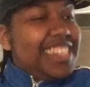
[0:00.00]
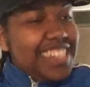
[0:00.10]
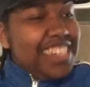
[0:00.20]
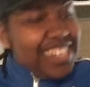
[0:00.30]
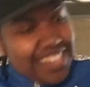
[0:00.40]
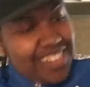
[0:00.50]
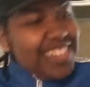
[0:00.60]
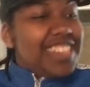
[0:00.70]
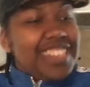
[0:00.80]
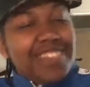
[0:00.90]
You know,
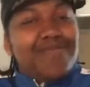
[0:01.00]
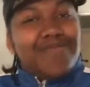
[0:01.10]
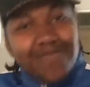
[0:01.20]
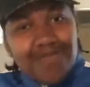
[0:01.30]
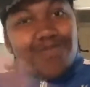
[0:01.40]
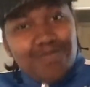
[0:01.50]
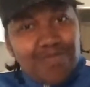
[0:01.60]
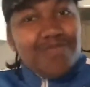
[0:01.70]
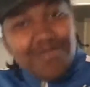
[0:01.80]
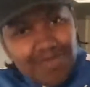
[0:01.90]

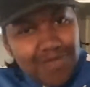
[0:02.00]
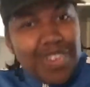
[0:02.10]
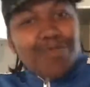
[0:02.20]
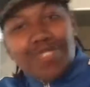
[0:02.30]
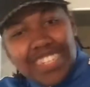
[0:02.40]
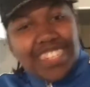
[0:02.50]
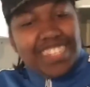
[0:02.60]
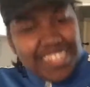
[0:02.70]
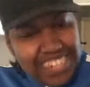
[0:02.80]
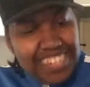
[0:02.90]
my
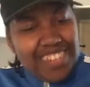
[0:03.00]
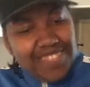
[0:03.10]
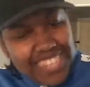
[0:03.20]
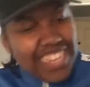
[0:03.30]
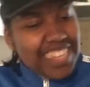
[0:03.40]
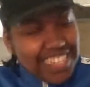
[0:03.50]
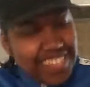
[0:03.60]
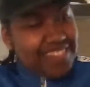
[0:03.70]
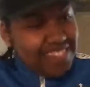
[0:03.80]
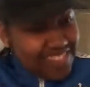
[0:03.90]
brothers, you know what
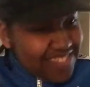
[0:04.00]
I'm saying?